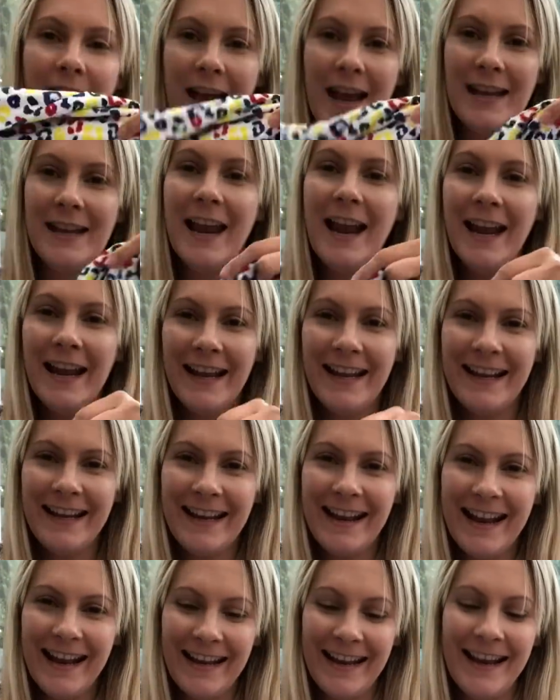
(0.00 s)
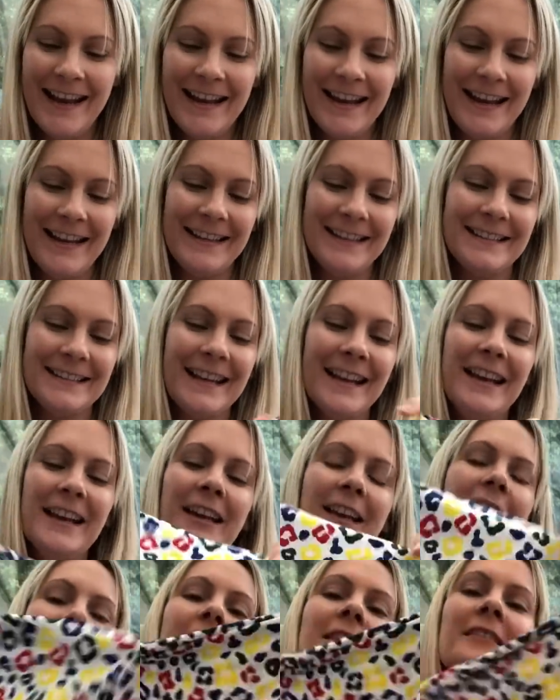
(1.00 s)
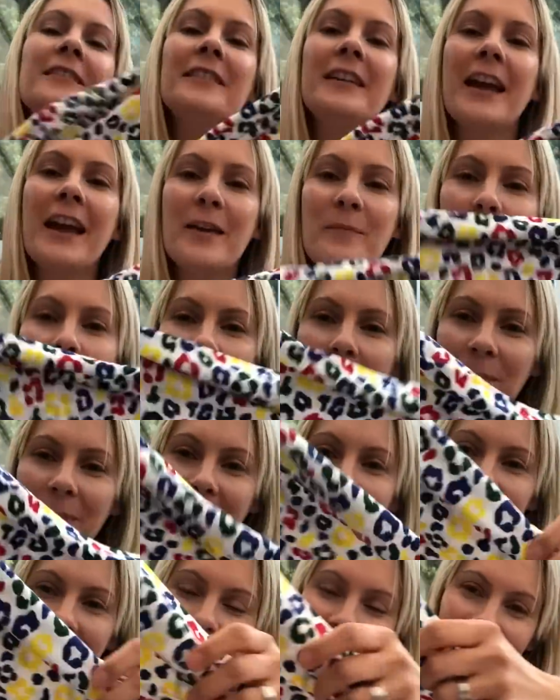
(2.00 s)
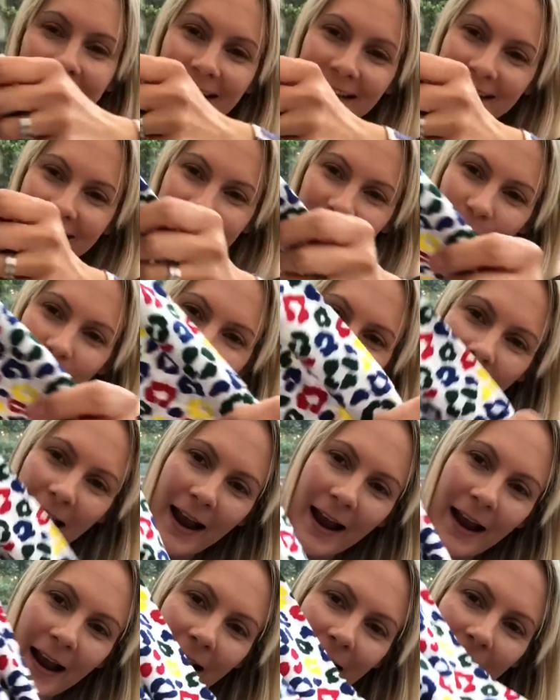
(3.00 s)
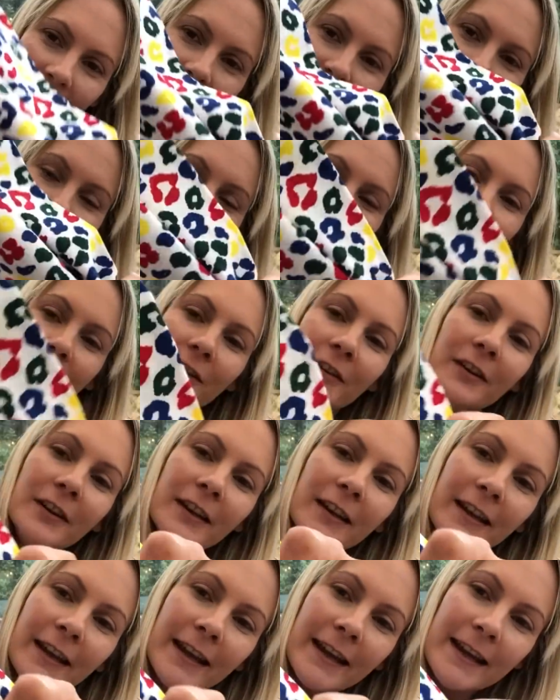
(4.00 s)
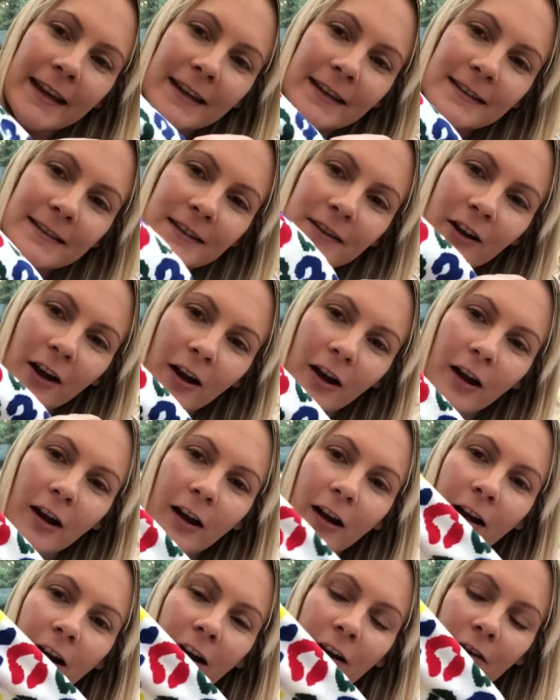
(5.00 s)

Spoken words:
And it is. Look how poppy that is. Wow. Look, it has got,